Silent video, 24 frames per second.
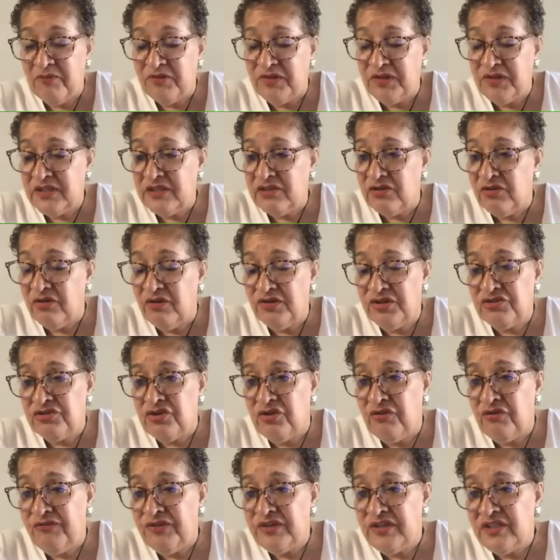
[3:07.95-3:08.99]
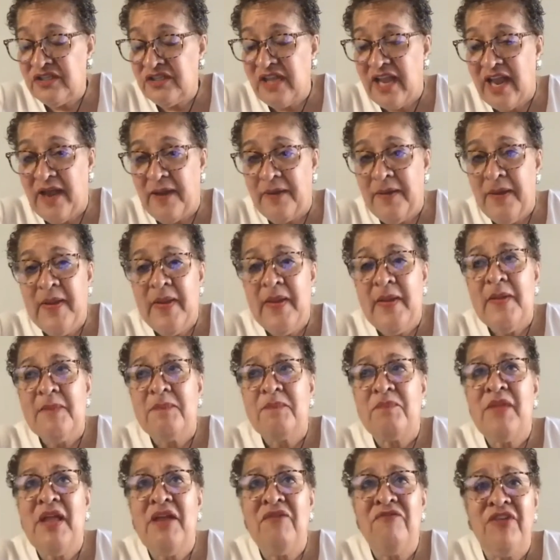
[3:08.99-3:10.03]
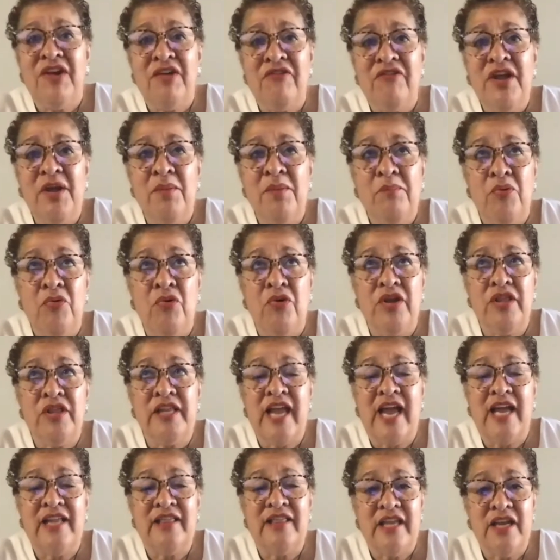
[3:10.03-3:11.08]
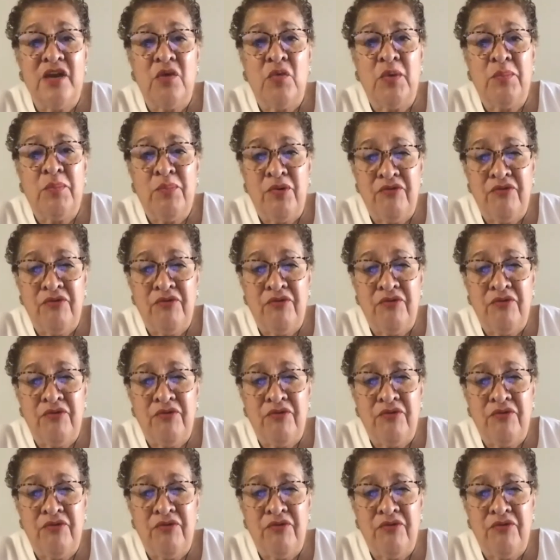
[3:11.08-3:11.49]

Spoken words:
surface that. And very importantly, I think we